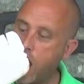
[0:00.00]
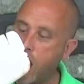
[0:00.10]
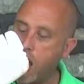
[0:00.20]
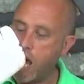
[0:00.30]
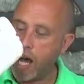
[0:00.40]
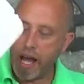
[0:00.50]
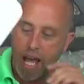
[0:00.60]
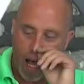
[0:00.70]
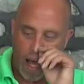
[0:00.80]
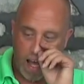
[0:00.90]
I
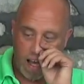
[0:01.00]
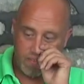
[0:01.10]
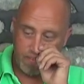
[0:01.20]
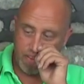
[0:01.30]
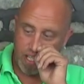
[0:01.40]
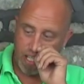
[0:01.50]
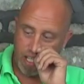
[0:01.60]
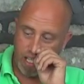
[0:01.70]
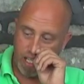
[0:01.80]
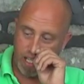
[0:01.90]
have
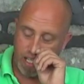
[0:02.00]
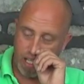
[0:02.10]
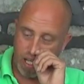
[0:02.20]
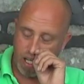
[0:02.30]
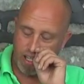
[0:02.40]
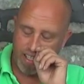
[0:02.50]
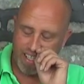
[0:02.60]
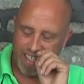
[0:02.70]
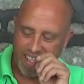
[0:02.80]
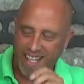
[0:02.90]
the...
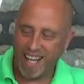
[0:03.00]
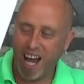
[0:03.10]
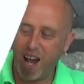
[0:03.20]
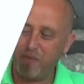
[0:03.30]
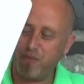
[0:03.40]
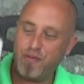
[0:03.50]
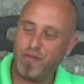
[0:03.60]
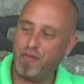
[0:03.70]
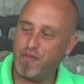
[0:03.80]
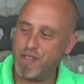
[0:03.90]
I've
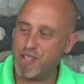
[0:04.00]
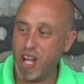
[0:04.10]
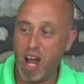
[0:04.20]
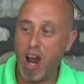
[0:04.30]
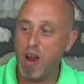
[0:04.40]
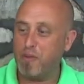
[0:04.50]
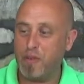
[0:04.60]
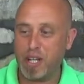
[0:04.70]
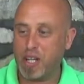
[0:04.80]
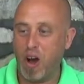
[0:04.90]
so
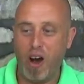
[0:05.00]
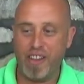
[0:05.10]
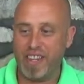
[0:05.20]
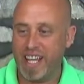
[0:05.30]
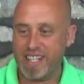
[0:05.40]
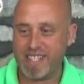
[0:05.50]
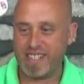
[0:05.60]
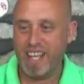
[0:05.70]
forgotten this.